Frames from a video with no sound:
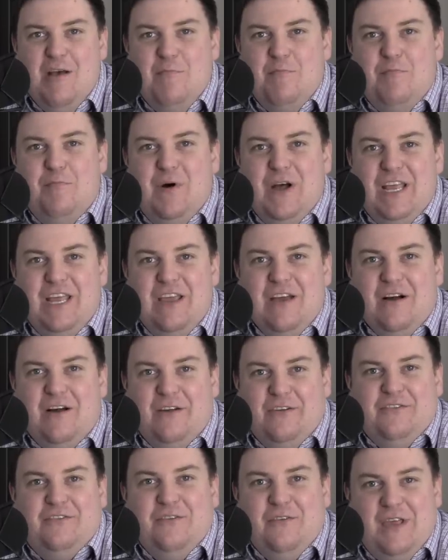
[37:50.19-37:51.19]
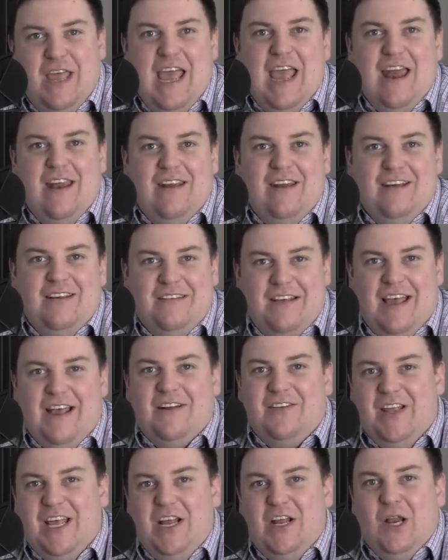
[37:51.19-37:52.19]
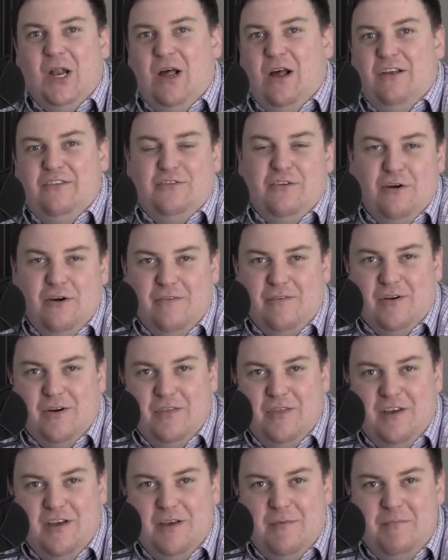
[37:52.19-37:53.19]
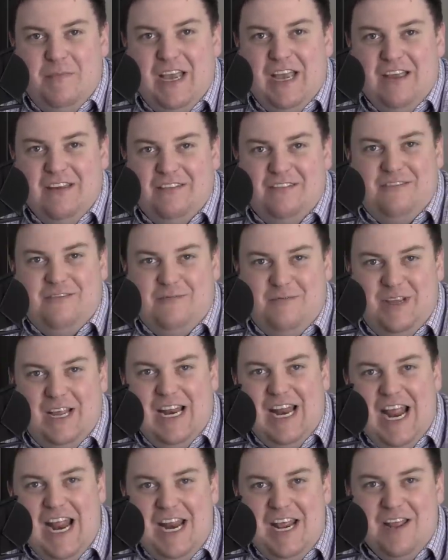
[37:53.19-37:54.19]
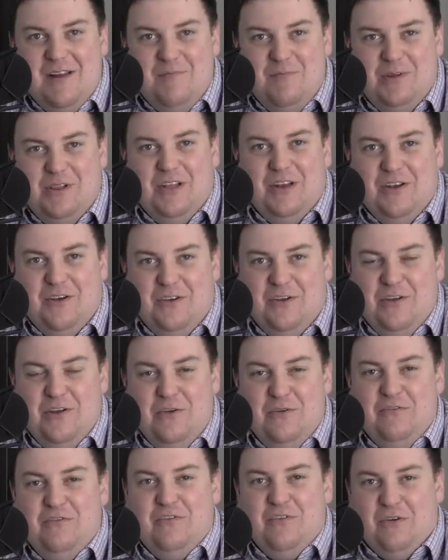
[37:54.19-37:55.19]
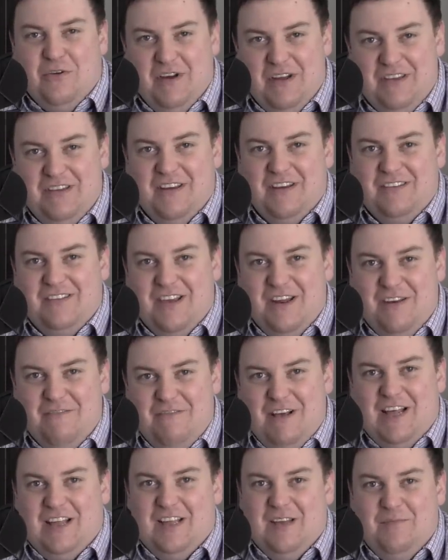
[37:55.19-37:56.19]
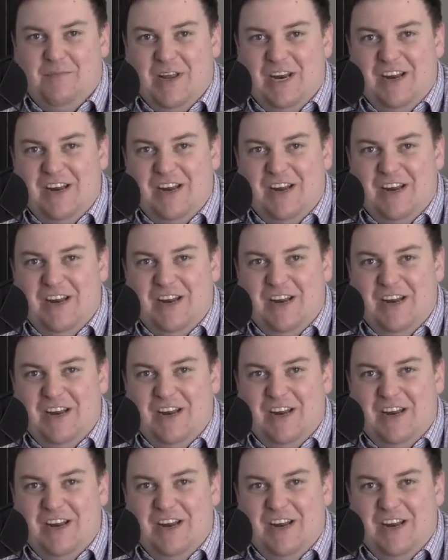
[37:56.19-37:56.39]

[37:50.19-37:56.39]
but you also can't exactly gloss over the biggest Canadian political news stories as they develop,